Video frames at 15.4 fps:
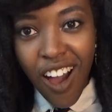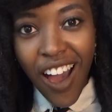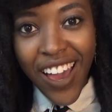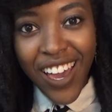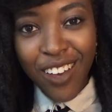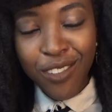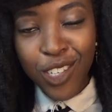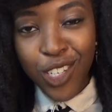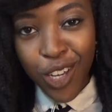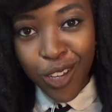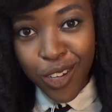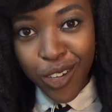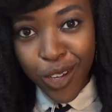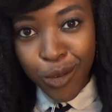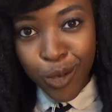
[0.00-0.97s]
I have
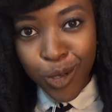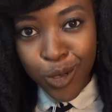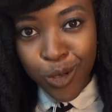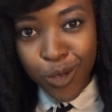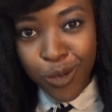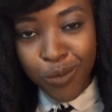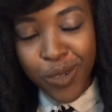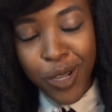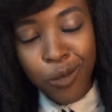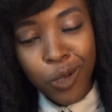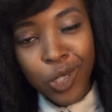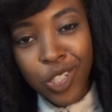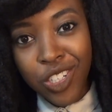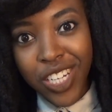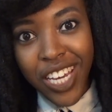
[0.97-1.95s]
shown you all my
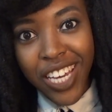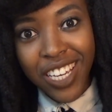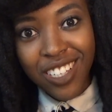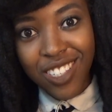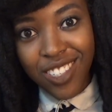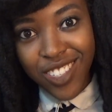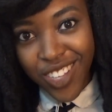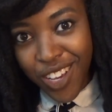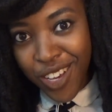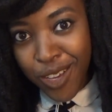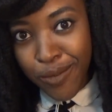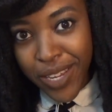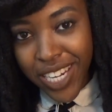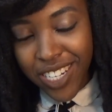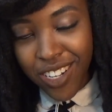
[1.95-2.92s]
wash day
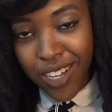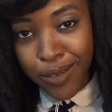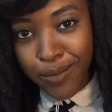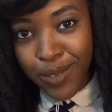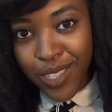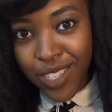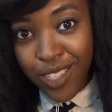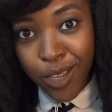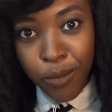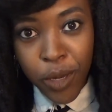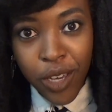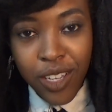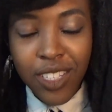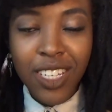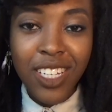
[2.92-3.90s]
so many times, so I'm
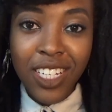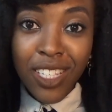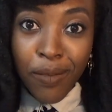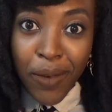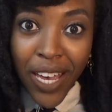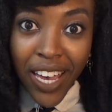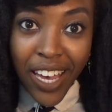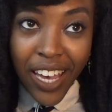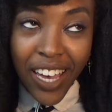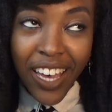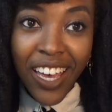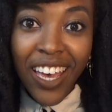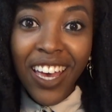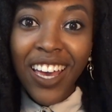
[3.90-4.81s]
going to disappear,